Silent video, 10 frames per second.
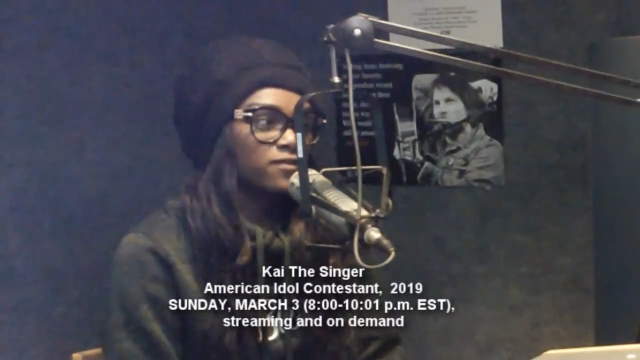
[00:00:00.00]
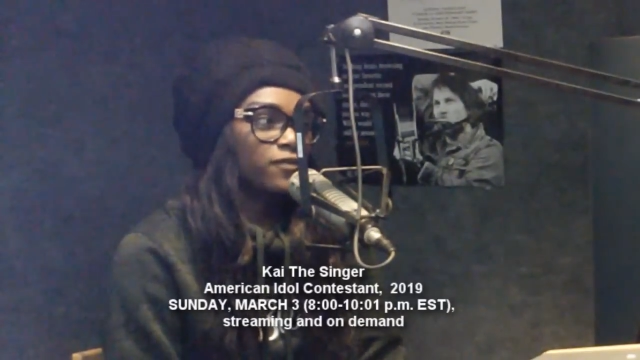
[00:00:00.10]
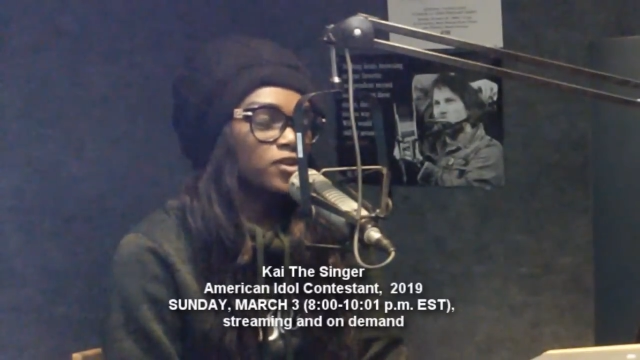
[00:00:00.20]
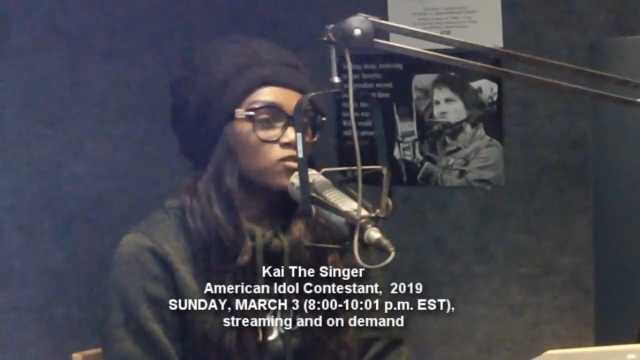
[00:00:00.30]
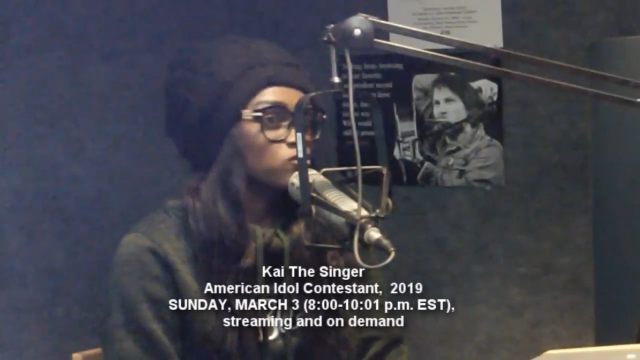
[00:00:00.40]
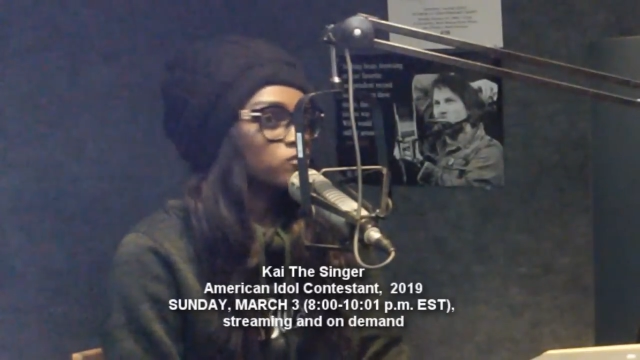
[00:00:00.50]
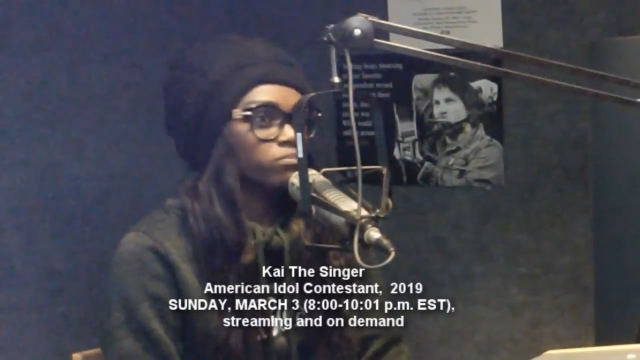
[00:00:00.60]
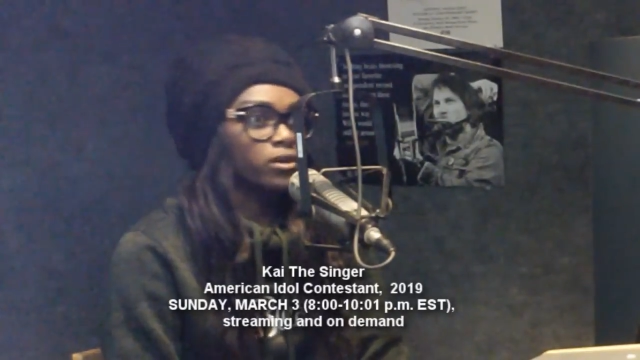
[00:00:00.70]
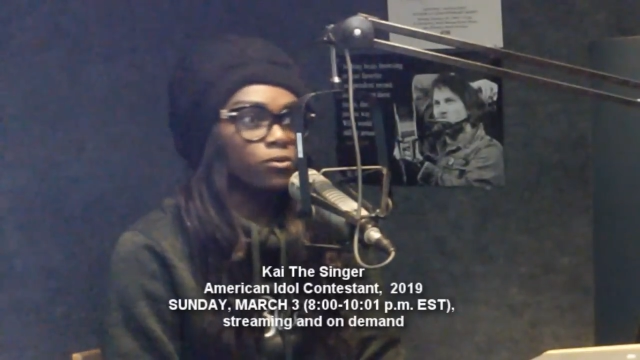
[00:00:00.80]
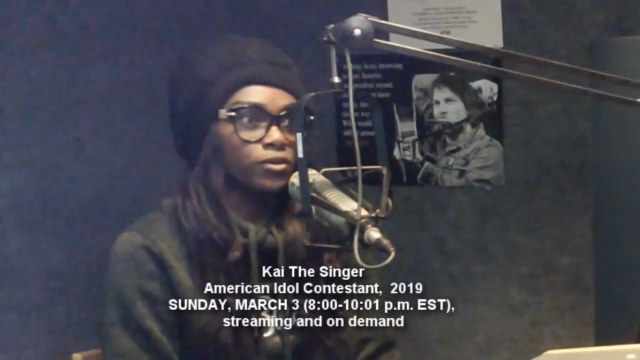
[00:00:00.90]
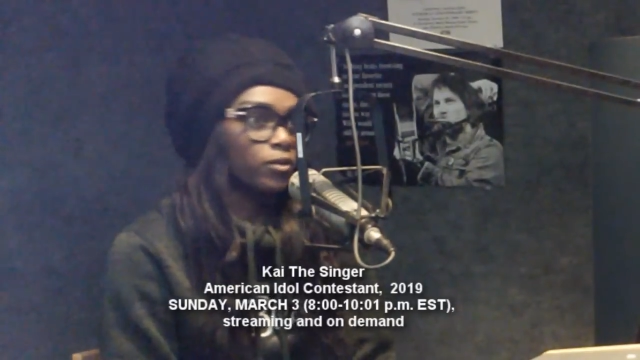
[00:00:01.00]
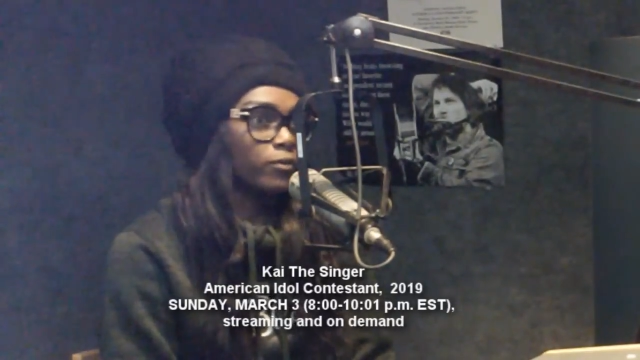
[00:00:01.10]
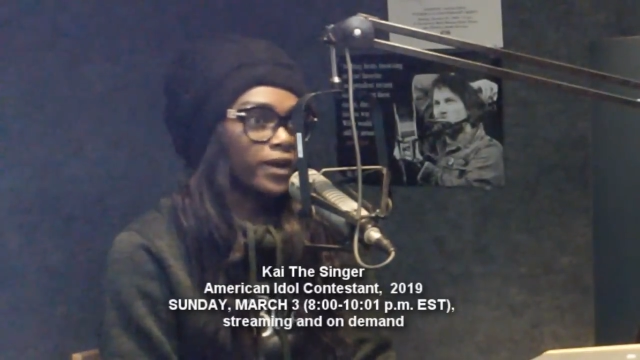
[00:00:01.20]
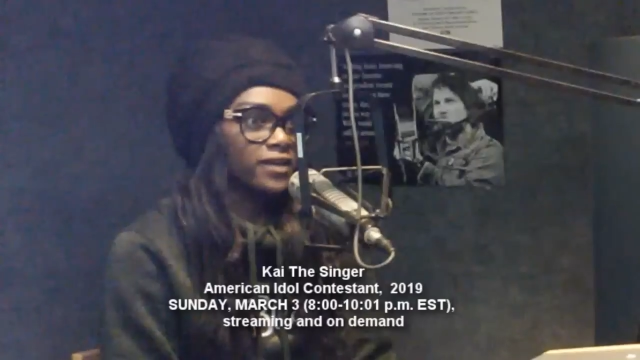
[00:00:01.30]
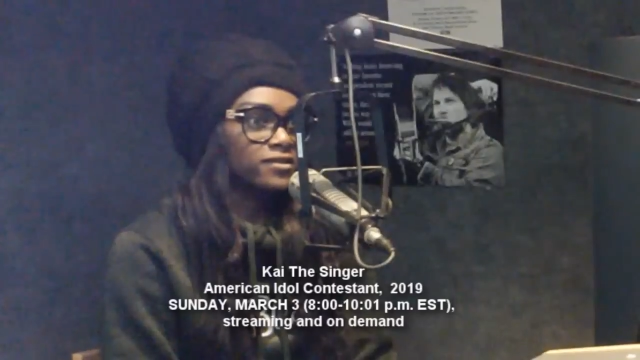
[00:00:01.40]
in front of you just blowing
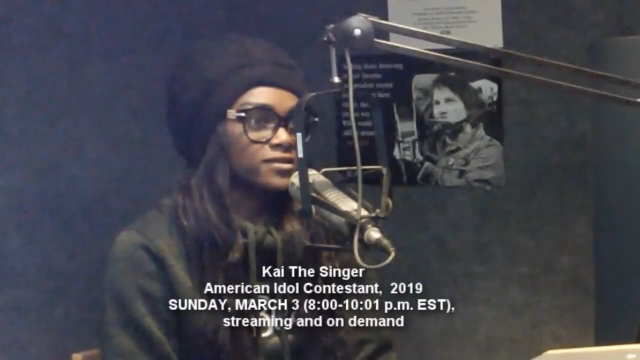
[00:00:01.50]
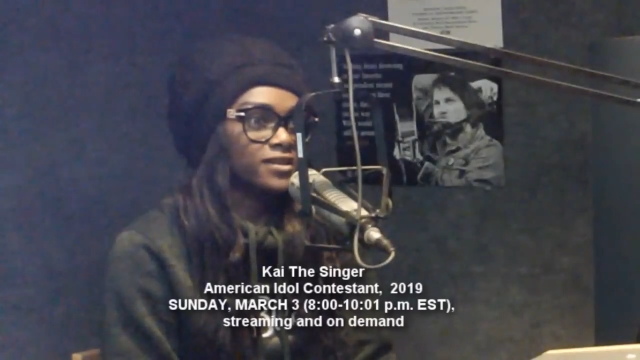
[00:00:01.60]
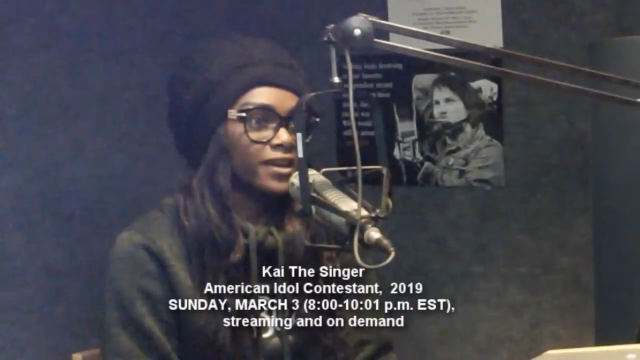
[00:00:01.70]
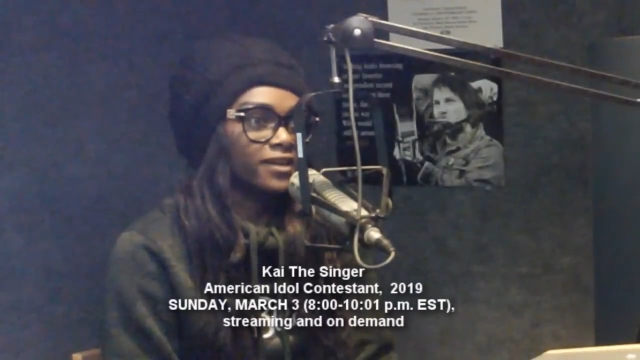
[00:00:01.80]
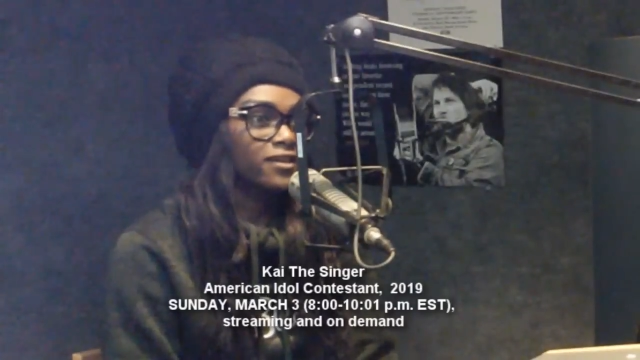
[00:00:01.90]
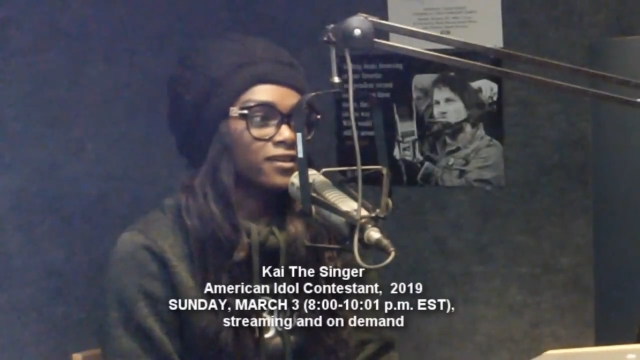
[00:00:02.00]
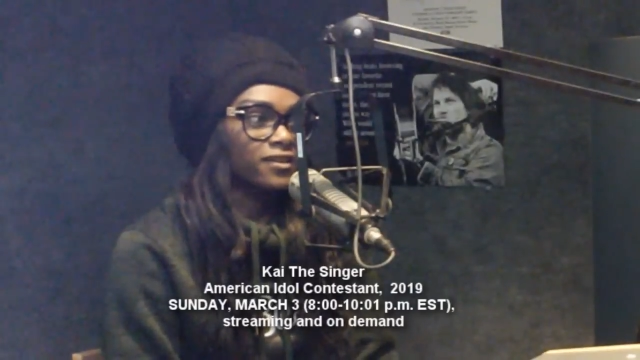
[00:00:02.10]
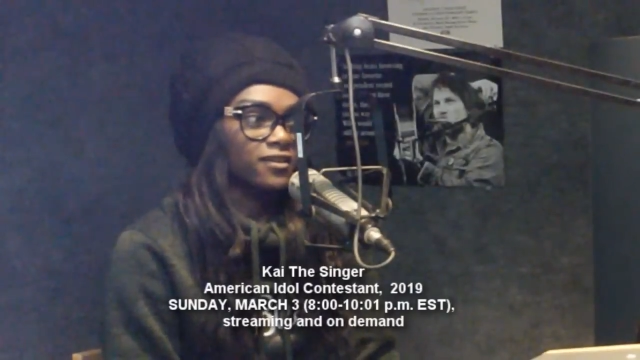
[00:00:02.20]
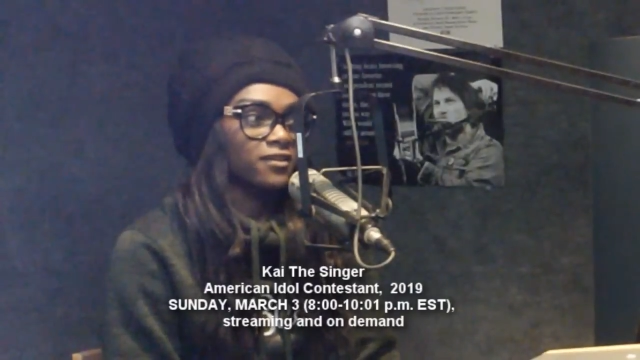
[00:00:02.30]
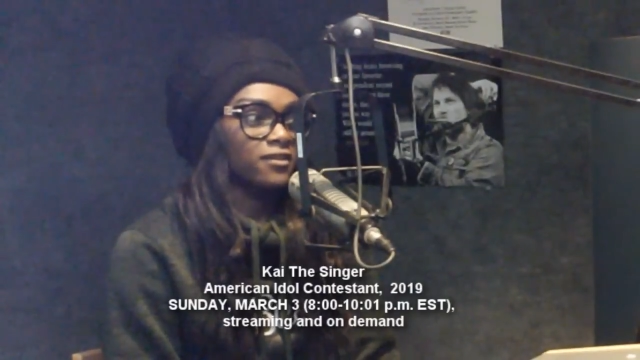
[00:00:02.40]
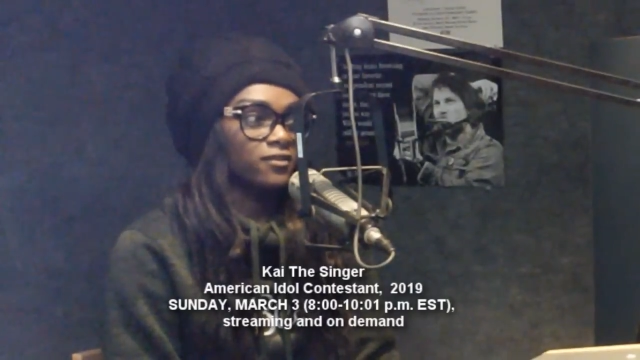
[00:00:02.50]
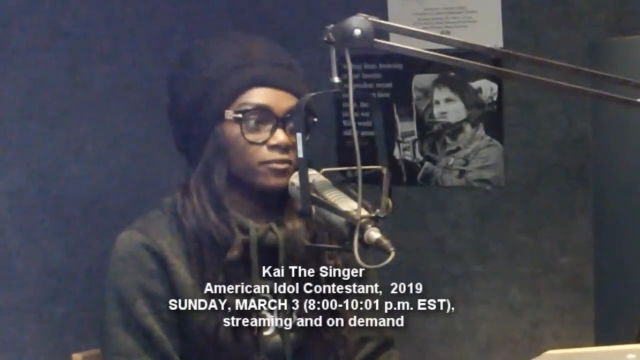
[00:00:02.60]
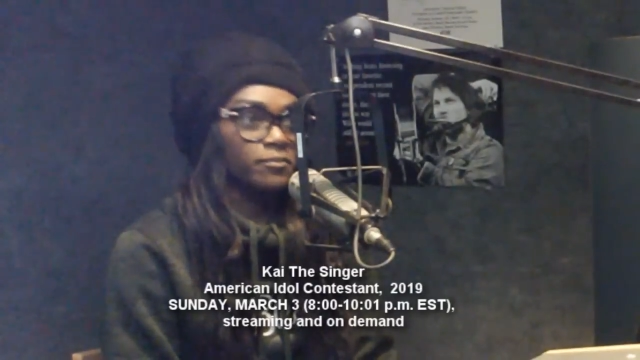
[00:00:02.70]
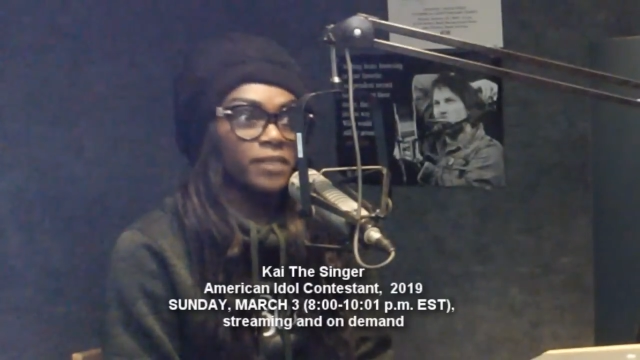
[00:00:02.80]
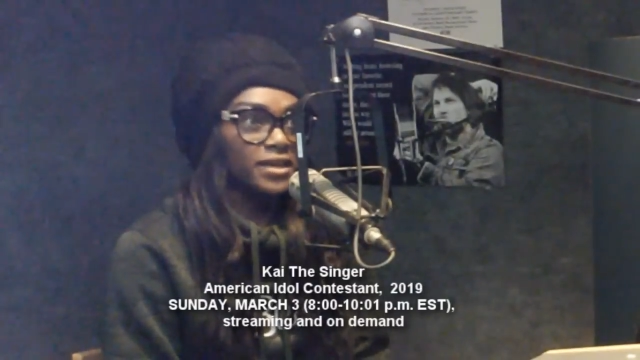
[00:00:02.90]
away just like right
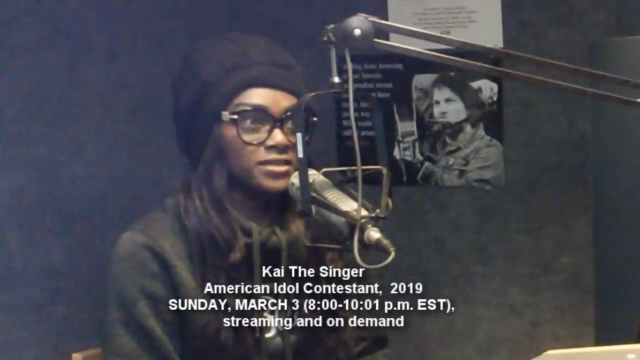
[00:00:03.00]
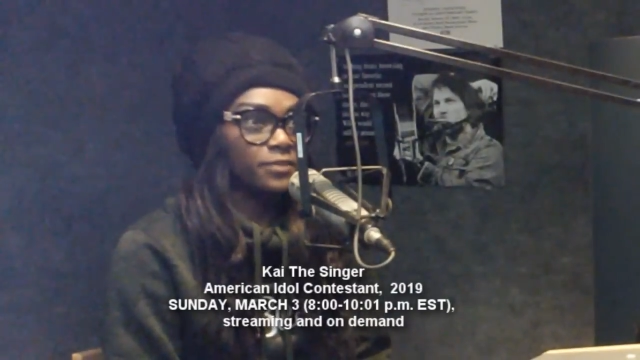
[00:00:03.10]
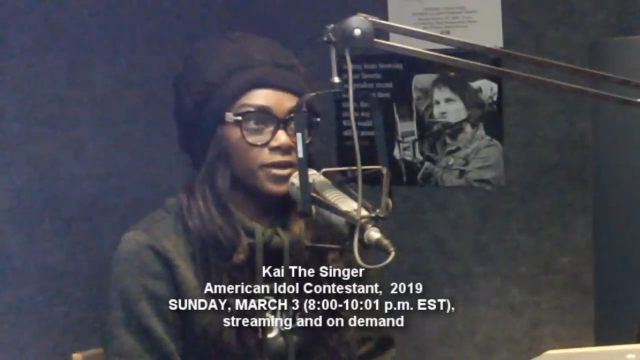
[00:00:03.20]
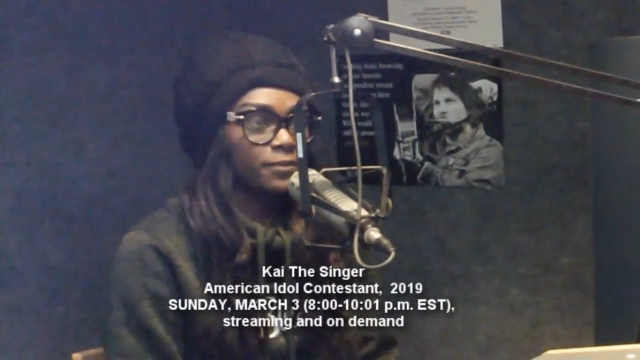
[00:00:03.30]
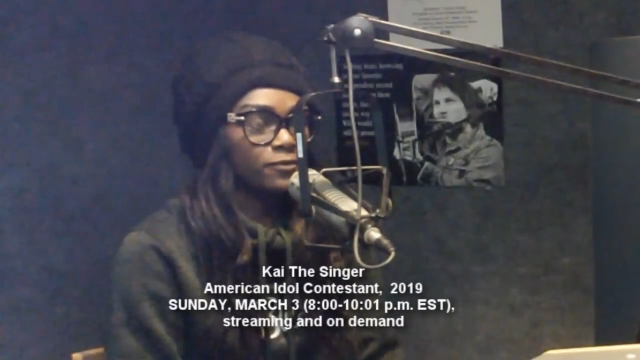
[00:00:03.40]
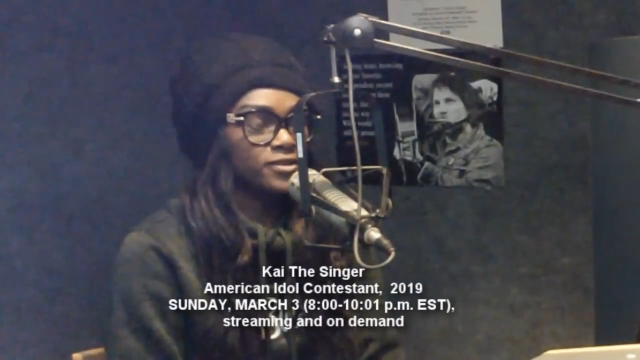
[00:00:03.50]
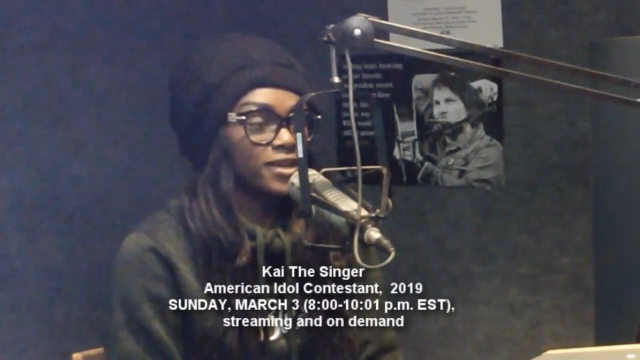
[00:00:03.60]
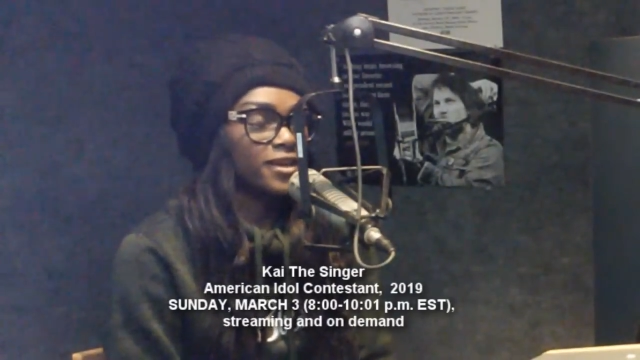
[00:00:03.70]
amazing people mm-hmm.